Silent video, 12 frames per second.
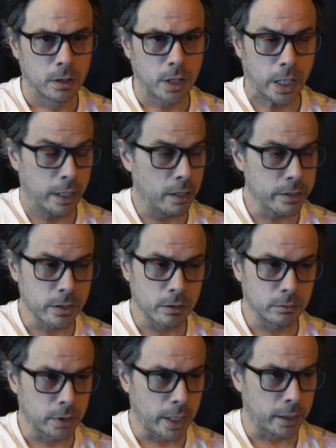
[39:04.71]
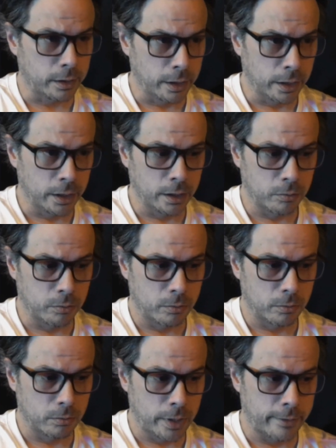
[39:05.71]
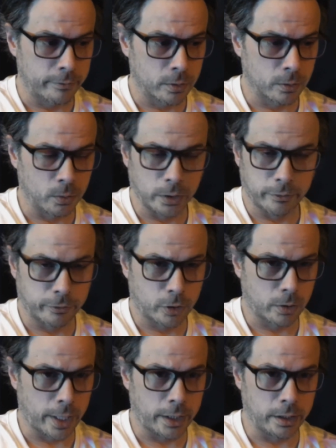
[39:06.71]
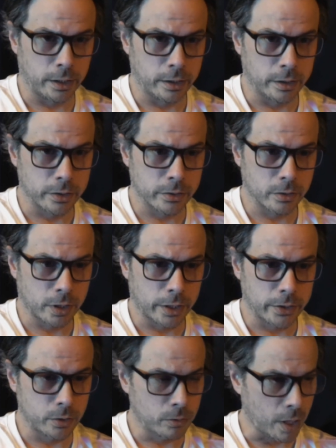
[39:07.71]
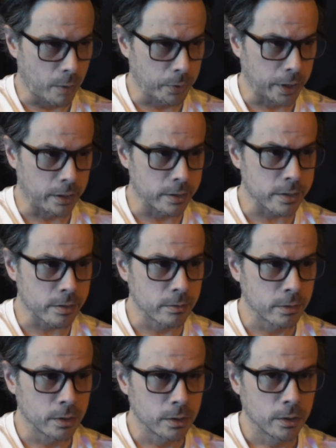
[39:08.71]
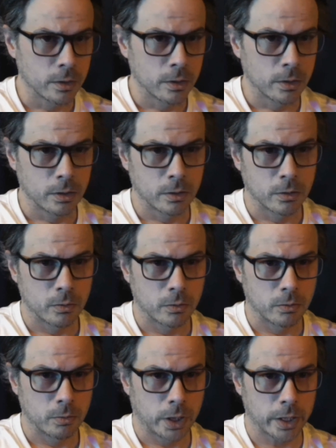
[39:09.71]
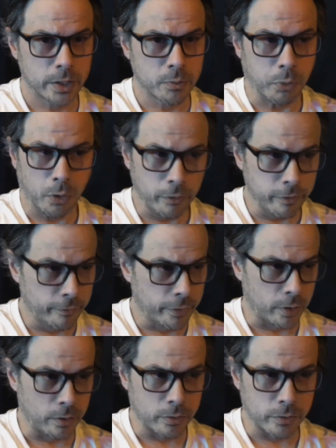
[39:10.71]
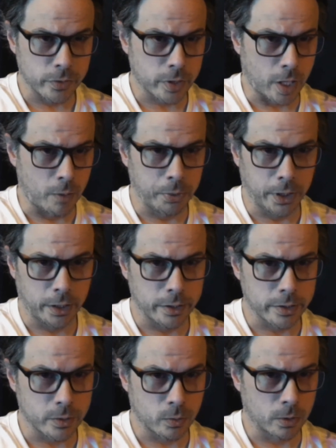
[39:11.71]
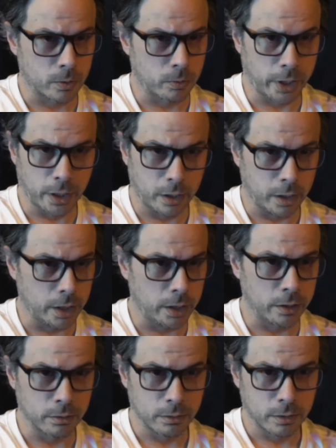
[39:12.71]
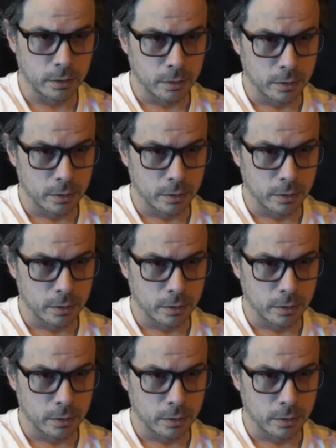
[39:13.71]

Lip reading: I also likely never would have created 2 companies, because both of those companies were really